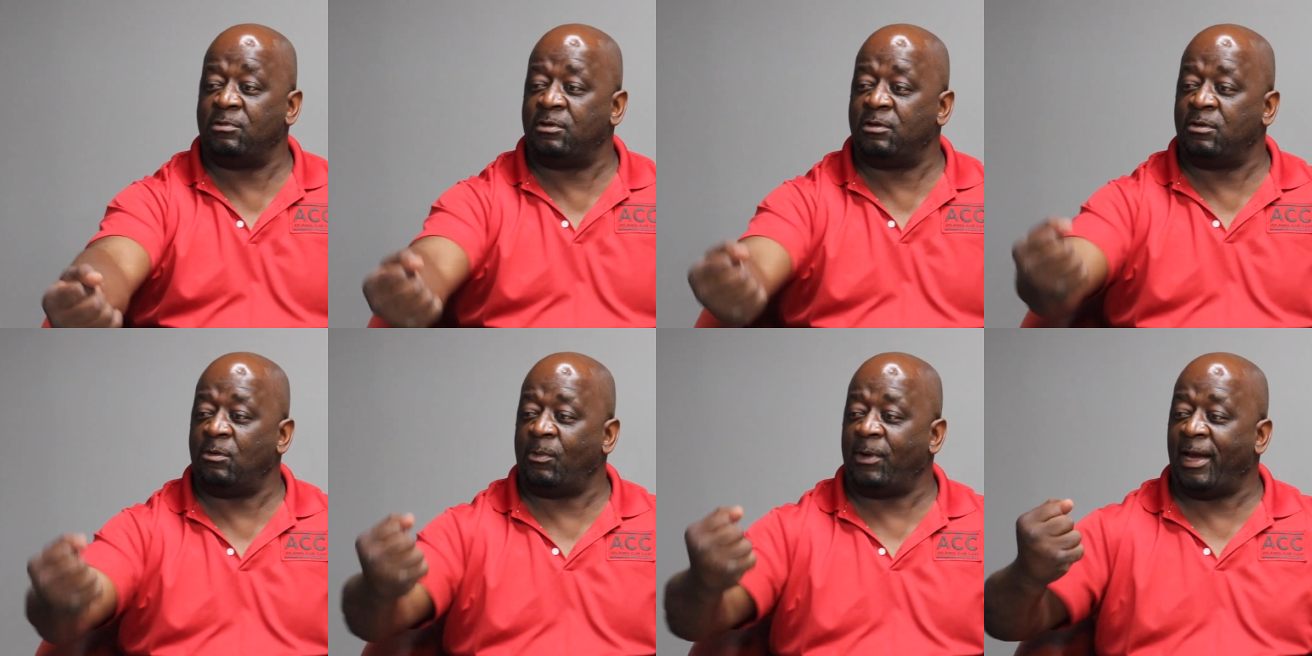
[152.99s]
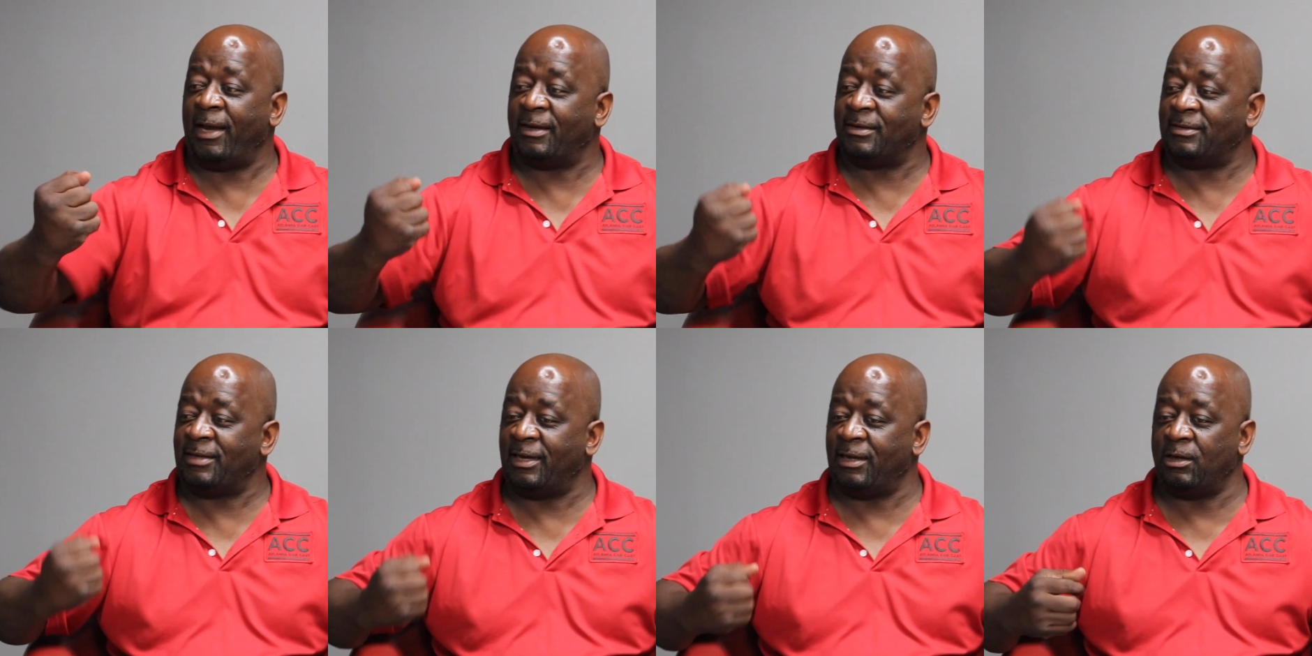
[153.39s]
the rag
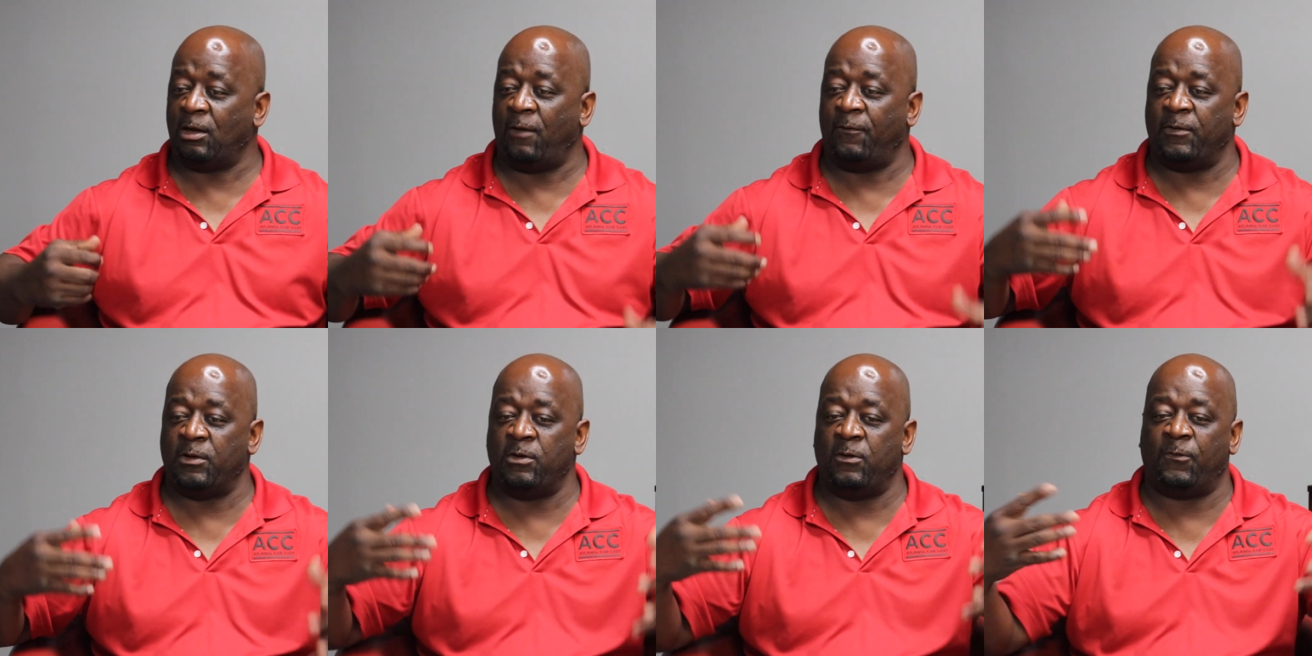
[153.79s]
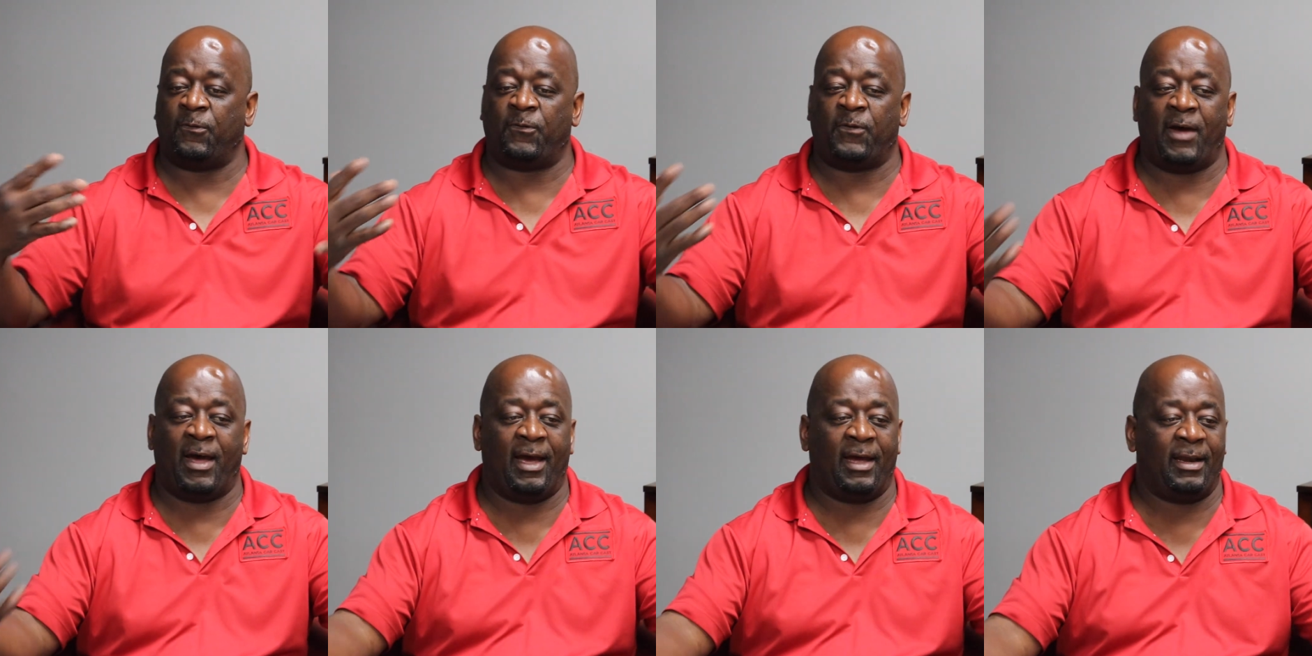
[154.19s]
is taken off, and you
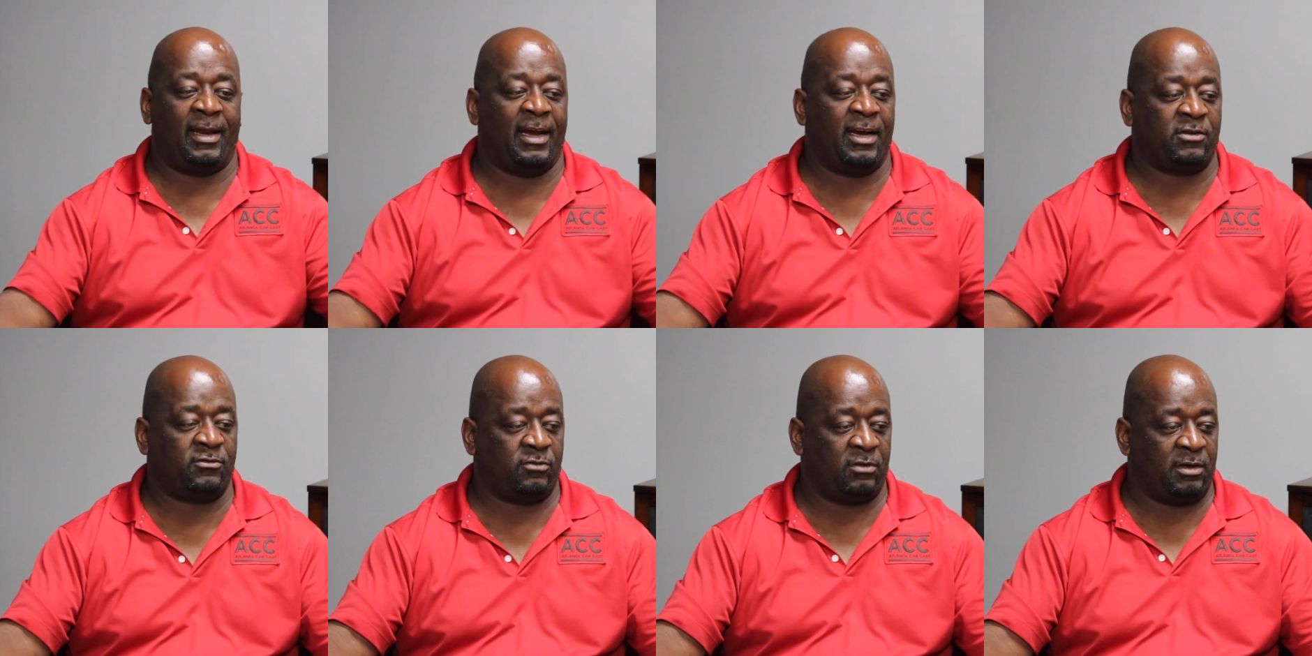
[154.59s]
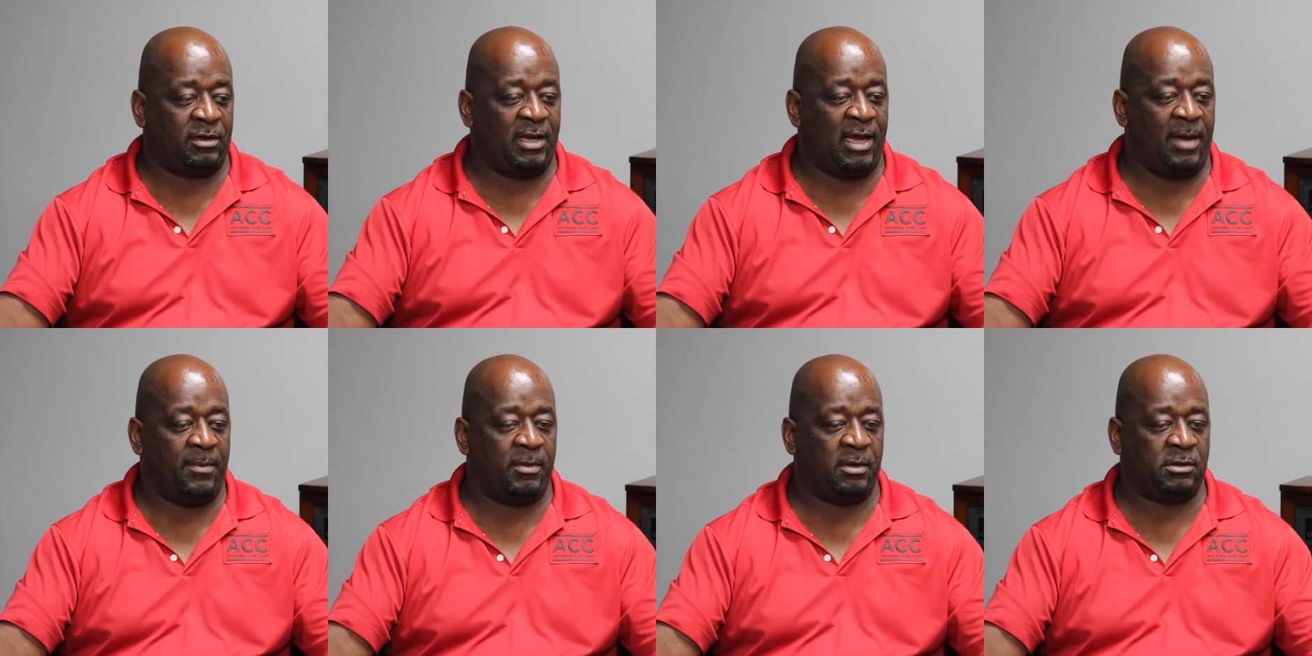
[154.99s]
find extra
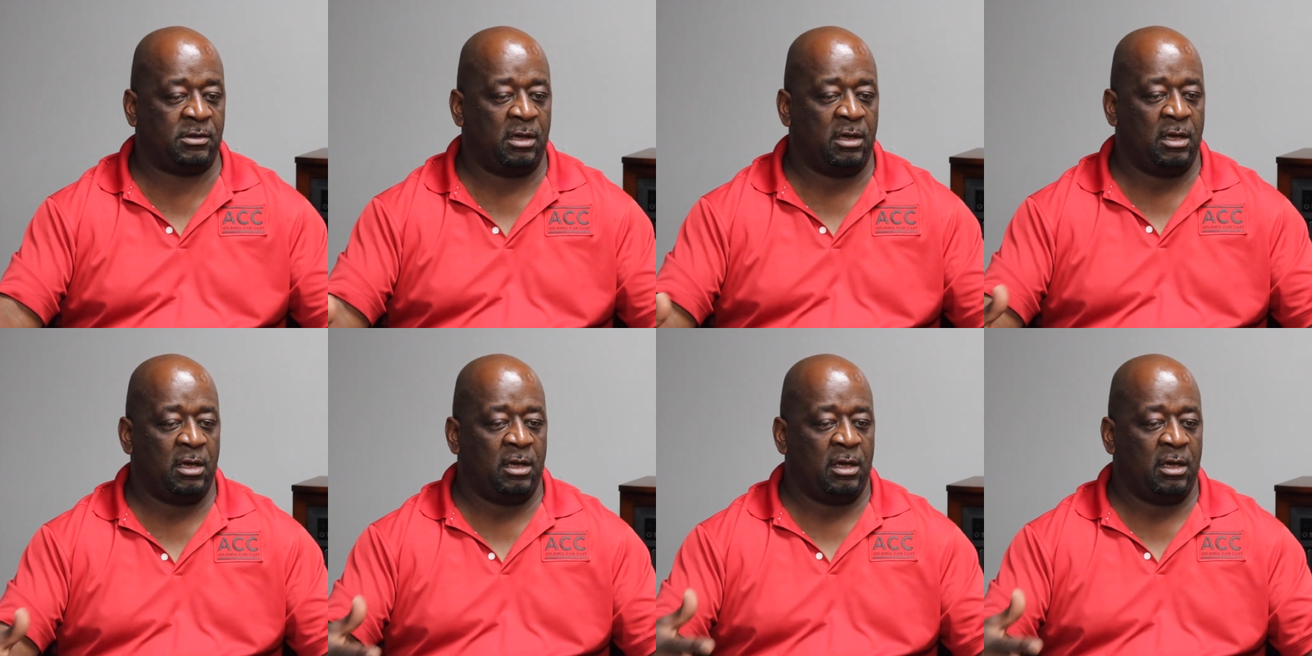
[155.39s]
damage.